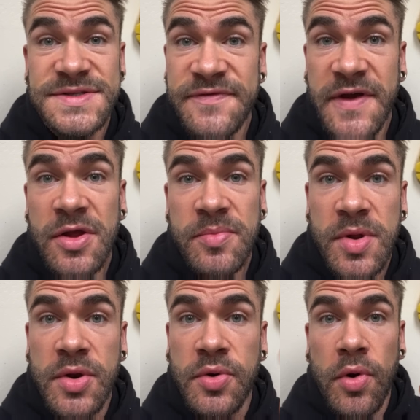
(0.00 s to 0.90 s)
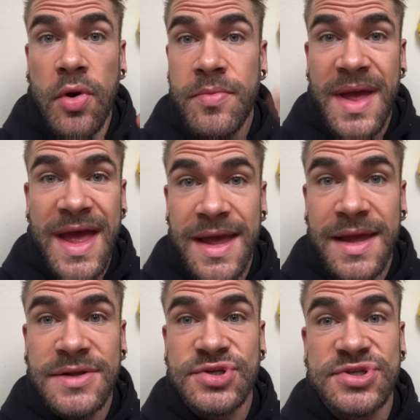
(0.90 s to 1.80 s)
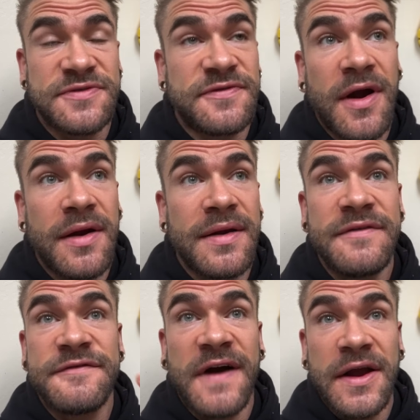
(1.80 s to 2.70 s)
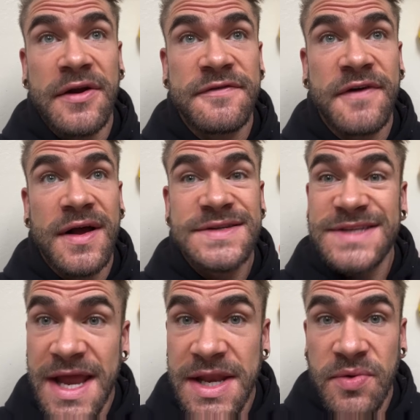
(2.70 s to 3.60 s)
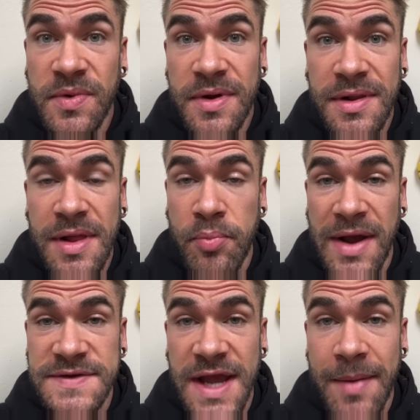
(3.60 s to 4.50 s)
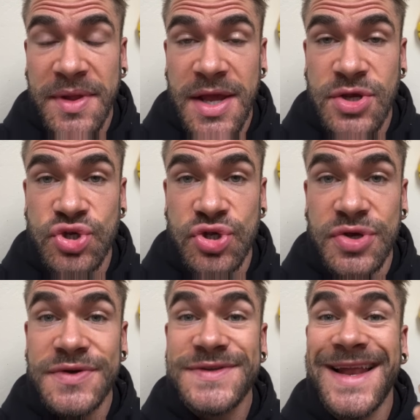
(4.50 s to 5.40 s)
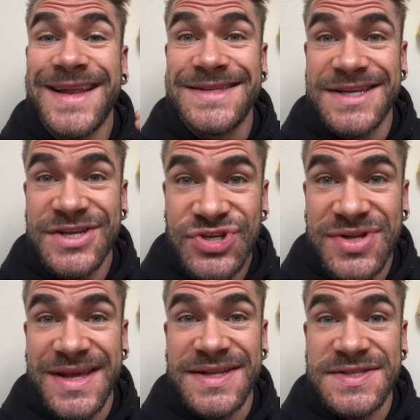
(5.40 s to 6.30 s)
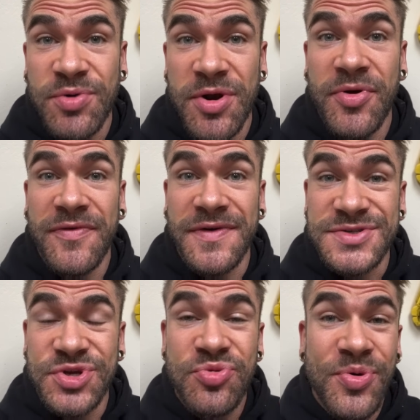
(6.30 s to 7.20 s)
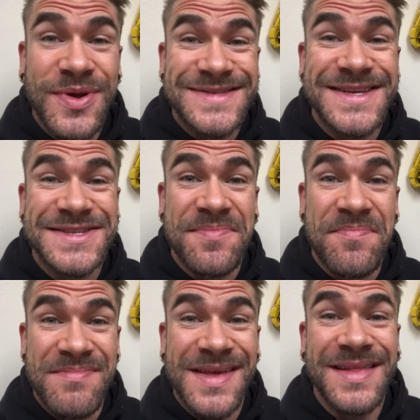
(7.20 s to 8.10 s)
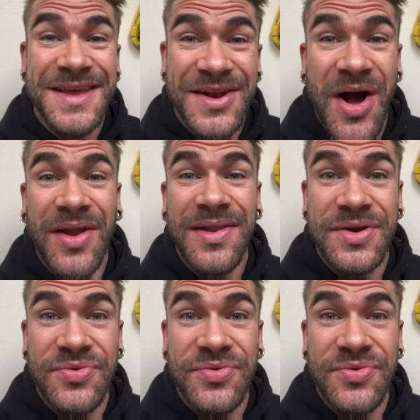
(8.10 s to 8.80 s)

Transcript: available on Chrome, Edge, Safari, Firefox, any real browsing application you use, and additionally it's supported by over 2.6 million online